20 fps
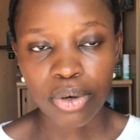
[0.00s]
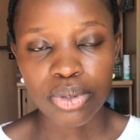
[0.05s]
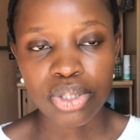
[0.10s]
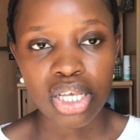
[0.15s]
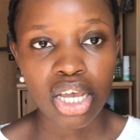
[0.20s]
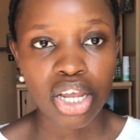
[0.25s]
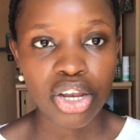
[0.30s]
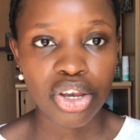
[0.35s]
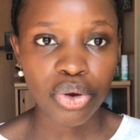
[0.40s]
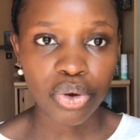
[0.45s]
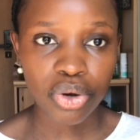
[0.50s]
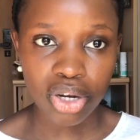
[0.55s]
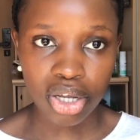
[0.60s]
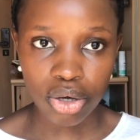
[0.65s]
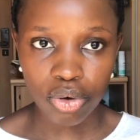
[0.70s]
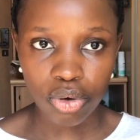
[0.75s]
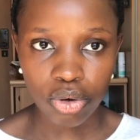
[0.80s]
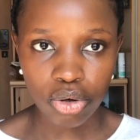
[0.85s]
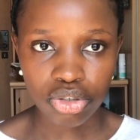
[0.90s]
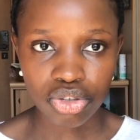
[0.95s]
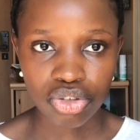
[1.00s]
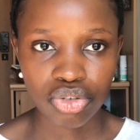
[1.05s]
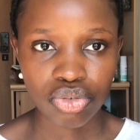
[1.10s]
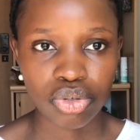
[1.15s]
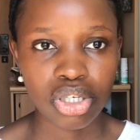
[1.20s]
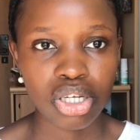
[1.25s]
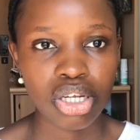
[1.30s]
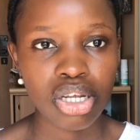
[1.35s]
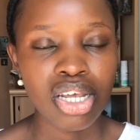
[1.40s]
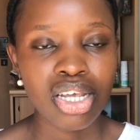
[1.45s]
out any other
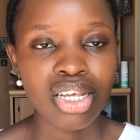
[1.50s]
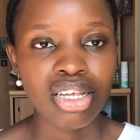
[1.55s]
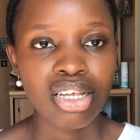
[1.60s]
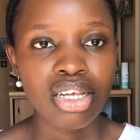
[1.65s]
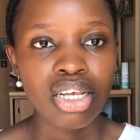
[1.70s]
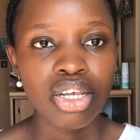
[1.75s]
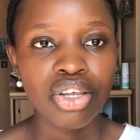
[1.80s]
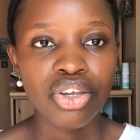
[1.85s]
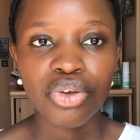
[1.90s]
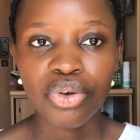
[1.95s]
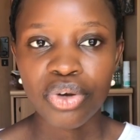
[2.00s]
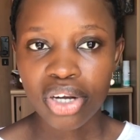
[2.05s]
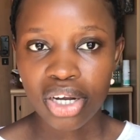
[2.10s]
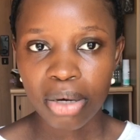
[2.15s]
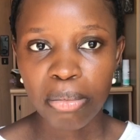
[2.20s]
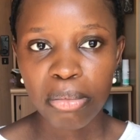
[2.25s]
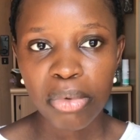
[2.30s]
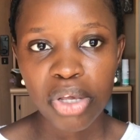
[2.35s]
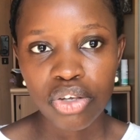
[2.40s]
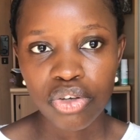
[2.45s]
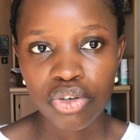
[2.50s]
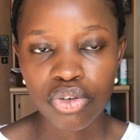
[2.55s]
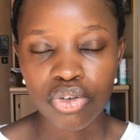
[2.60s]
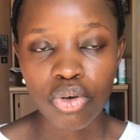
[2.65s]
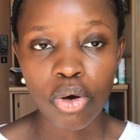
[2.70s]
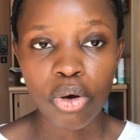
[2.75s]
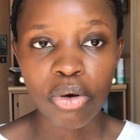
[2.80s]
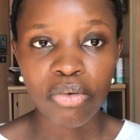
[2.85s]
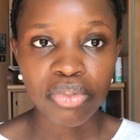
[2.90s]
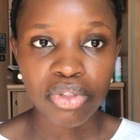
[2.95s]
country, you can make use
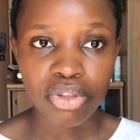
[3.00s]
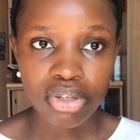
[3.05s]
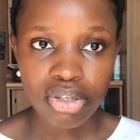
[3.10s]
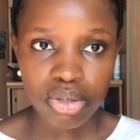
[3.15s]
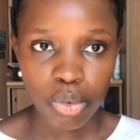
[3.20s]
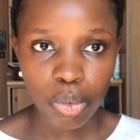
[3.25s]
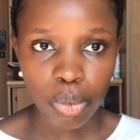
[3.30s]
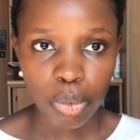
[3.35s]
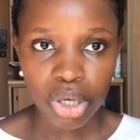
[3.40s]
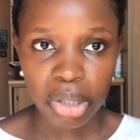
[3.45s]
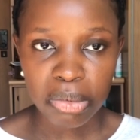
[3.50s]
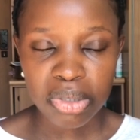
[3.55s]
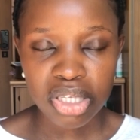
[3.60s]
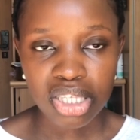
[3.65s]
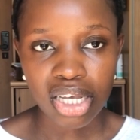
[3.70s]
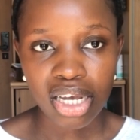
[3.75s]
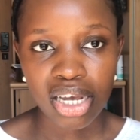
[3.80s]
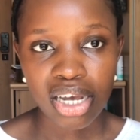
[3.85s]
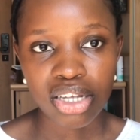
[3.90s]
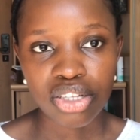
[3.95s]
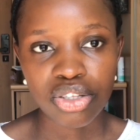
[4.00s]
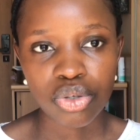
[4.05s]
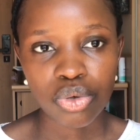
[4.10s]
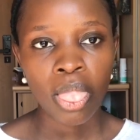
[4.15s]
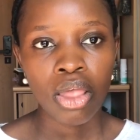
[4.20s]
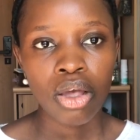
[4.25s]
of this website.